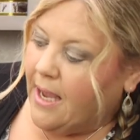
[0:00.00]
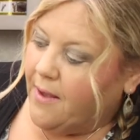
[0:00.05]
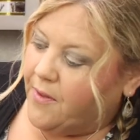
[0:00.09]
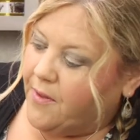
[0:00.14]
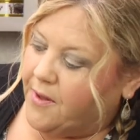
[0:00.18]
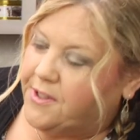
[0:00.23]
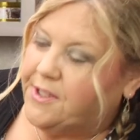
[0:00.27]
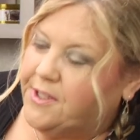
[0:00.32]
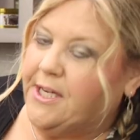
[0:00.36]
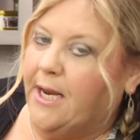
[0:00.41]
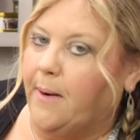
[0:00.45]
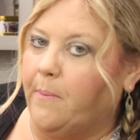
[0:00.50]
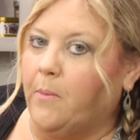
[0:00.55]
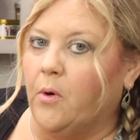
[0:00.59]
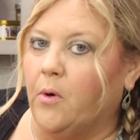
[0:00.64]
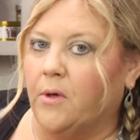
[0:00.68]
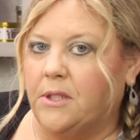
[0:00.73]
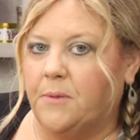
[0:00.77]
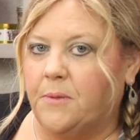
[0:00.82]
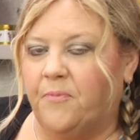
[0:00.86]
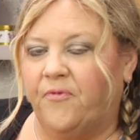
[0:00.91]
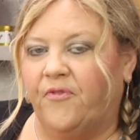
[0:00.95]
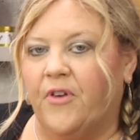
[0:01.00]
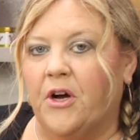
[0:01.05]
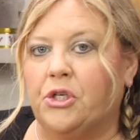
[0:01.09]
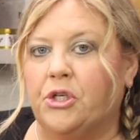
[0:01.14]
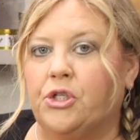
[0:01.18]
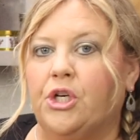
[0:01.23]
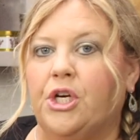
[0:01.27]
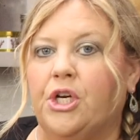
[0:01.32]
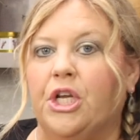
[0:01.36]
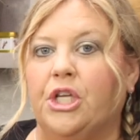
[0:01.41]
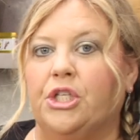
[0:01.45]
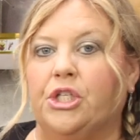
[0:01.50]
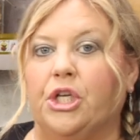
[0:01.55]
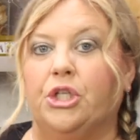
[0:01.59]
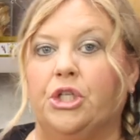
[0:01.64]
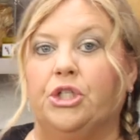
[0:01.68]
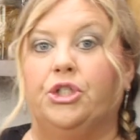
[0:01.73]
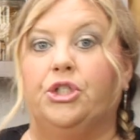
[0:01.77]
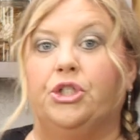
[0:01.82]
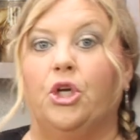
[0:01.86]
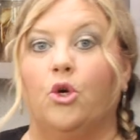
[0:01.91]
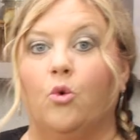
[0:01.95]
the steam crisp function is a
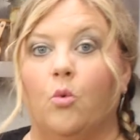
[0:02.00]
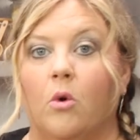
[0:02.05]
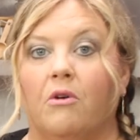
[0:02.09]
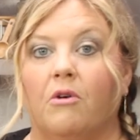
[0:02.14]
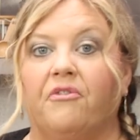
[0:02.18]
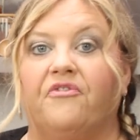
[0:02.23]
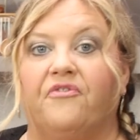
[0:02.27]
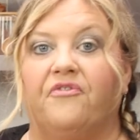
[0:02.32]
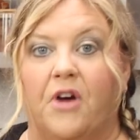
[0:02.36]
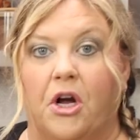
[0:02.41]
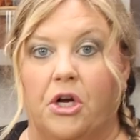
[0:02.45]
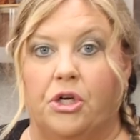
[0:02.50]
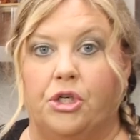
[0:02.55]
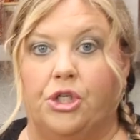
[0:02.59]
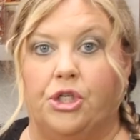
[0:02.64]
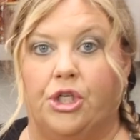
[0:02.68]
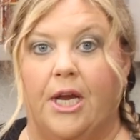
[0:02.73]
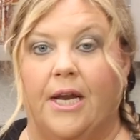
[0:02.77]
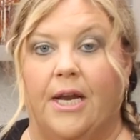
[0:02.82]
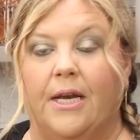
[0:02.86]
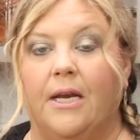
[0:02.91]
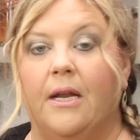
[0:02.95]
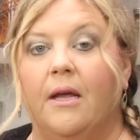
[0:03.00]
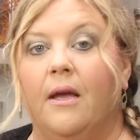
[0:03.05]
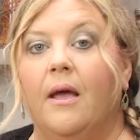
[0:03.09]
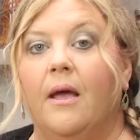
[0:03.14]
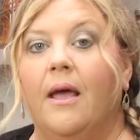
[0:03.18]
dual function,